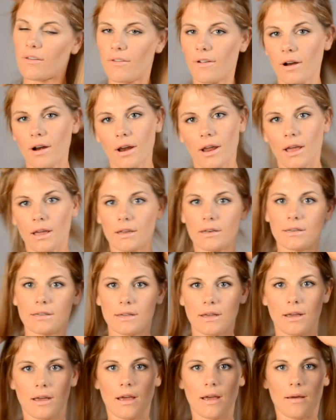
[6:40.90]
the very end,
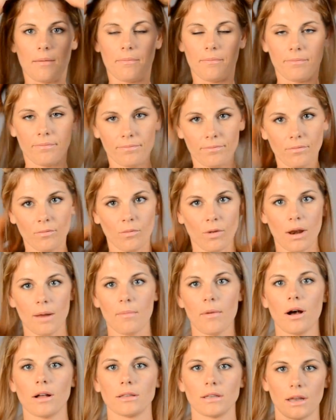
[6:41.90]
when
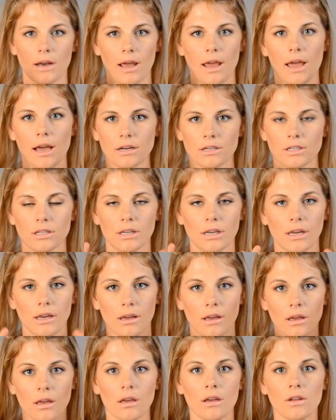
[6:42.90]
I'm all done, I
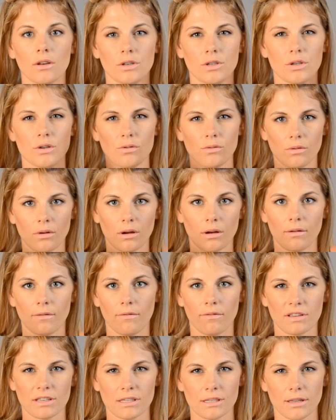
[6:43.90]
actually do
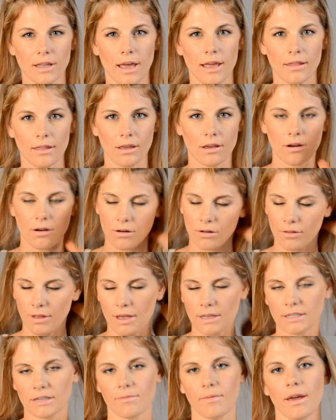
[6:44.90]
slightly curl the
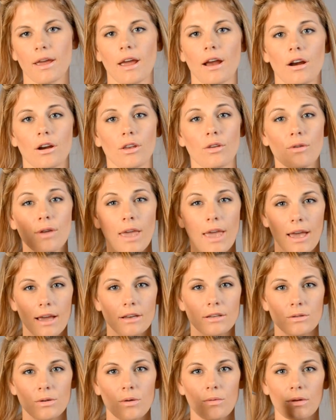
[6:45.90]
ends of my hair. You
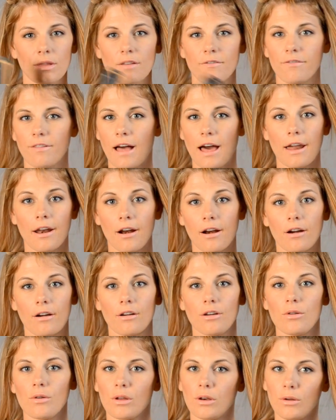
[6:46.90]
can do it with a flat
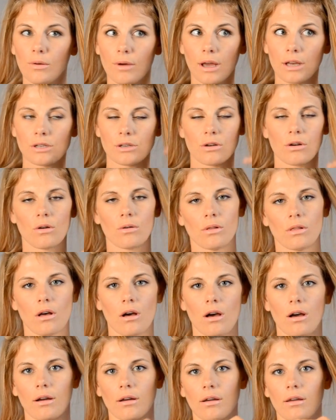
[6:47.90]
iron. You can do it as you go
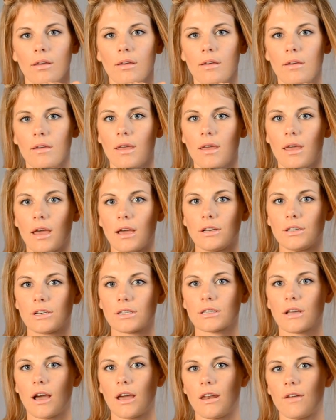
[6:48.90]
along, and
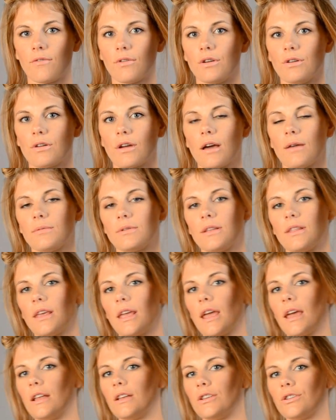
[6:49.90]
just kind of when you come to
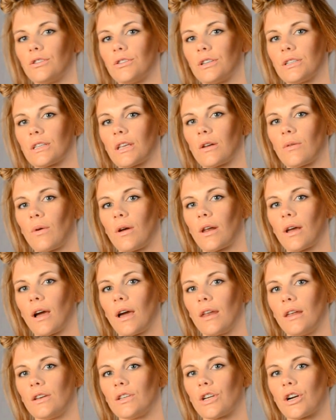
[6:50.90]
the end, you're just going to want to
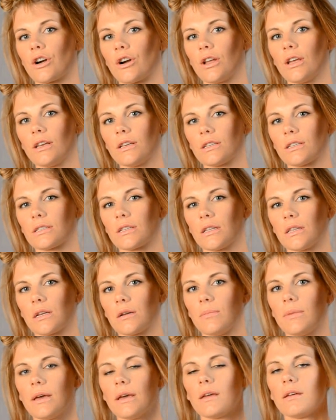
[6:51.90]
kind of turn it just a
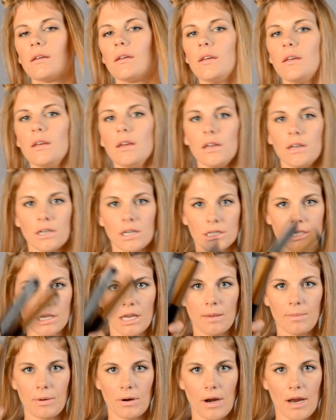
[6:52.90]
little bit, just to
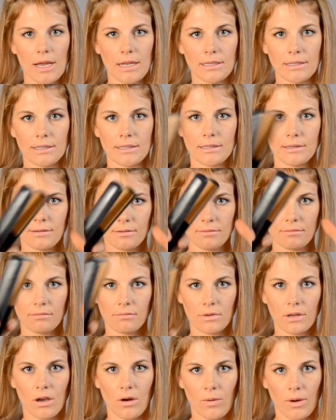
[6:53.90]
keep your ends
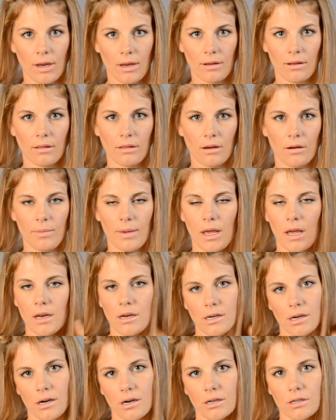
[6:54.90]
going a little bit
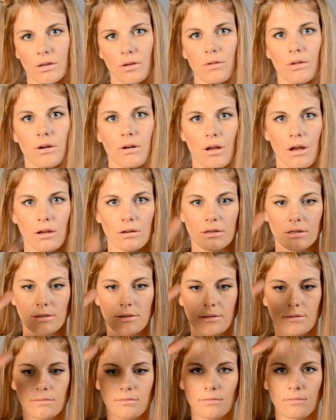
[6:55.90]
under so they're not
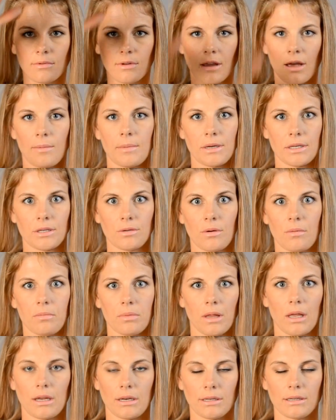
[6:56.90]
just coming to a
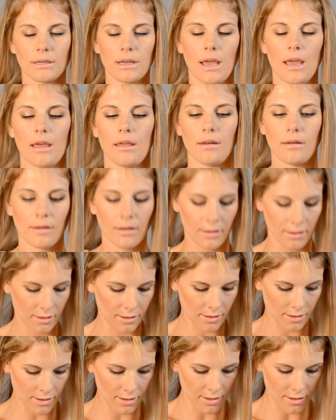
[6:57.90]
blunt end.
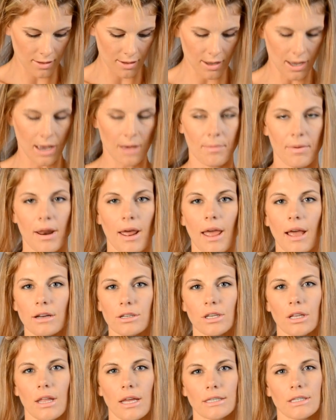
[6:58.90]
But I
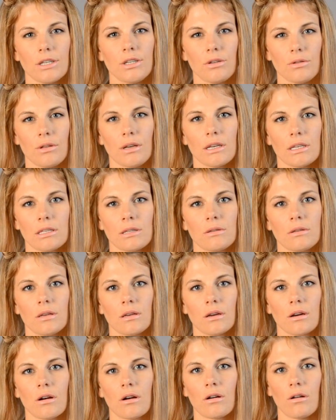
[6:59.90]
actually like to do this,
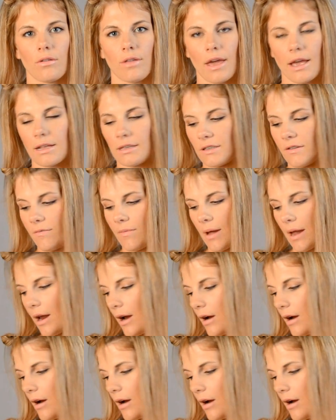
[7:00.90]
curl the ends of my